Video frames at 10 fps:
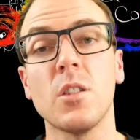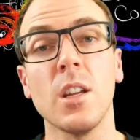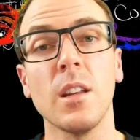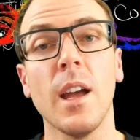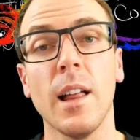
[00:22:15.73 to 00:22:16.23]

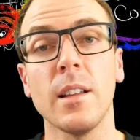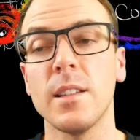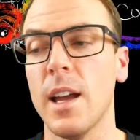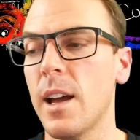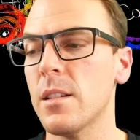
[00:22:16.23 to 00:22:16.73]
Alice
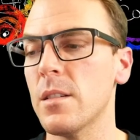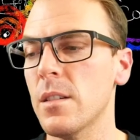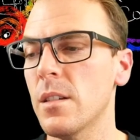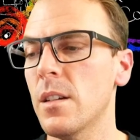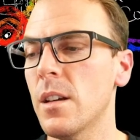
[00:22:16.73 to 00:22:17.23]
has.
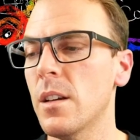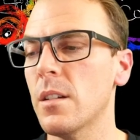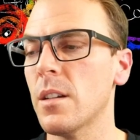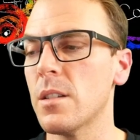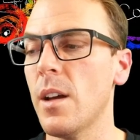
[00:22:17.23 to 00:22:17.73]

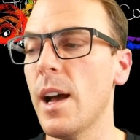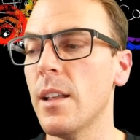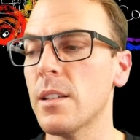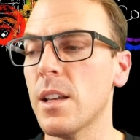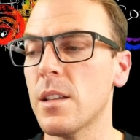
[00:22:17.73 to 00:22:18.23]
Okay, so
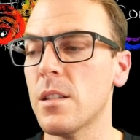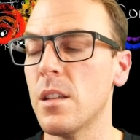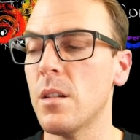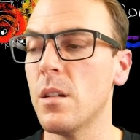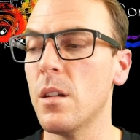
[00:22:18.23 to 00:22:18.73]
Alice has
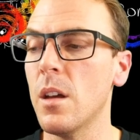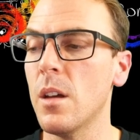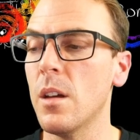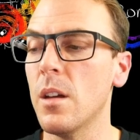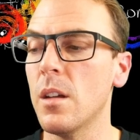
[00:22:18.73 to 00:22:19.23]
the
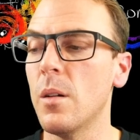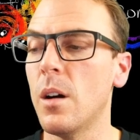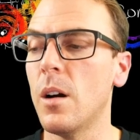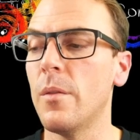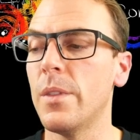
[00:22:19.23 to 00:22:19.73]

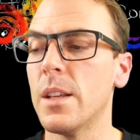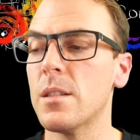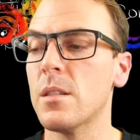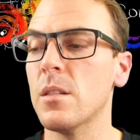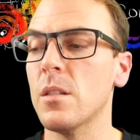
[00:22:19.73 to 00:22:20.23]

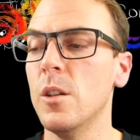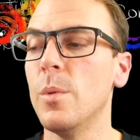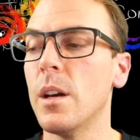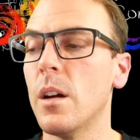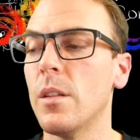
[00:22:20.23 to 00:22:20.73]
this
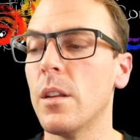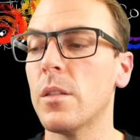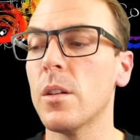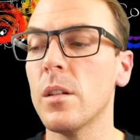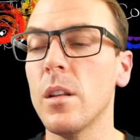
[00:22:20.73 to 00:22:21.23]
qubit on the
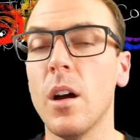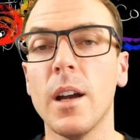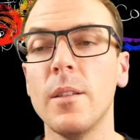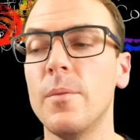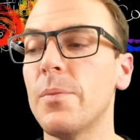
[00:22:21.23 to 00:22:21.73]
3rd
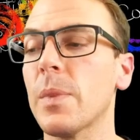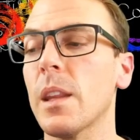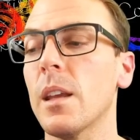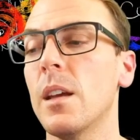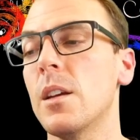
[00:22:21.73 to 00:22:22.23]
line.
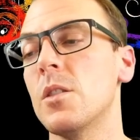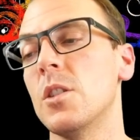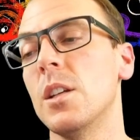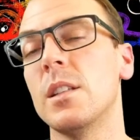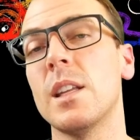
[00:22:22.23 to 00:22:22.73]

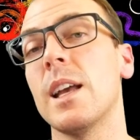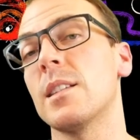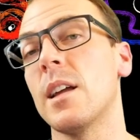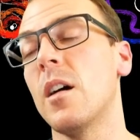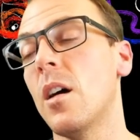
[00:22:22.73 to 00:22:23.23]
She takes
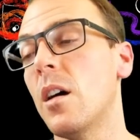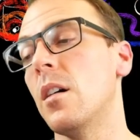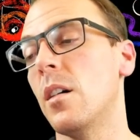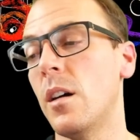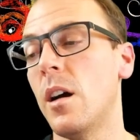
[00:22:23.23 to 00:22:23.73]
that
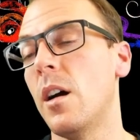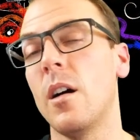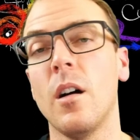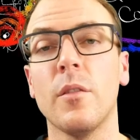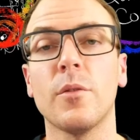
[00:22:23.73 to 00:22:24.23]

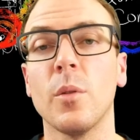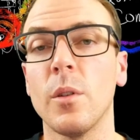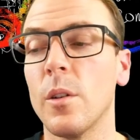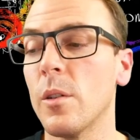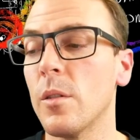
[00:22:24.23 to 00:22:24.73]
off to
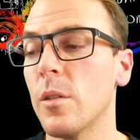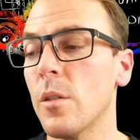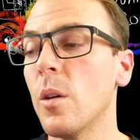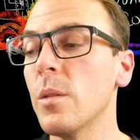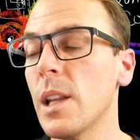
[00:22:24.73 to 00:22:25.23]
her
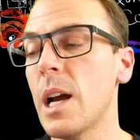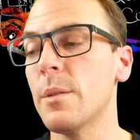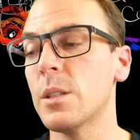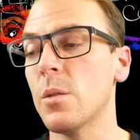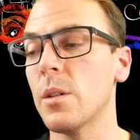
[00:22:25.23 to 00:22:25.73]
own
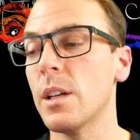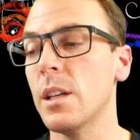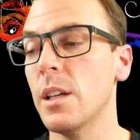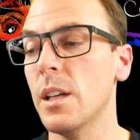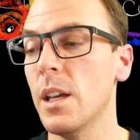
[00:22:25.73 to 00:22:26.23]
laboratory
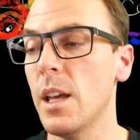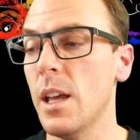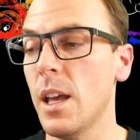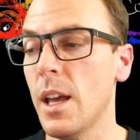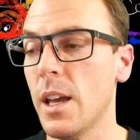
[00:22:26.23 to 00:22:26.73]

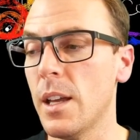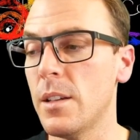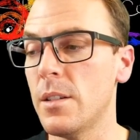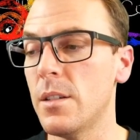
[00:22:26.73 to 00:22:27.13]
and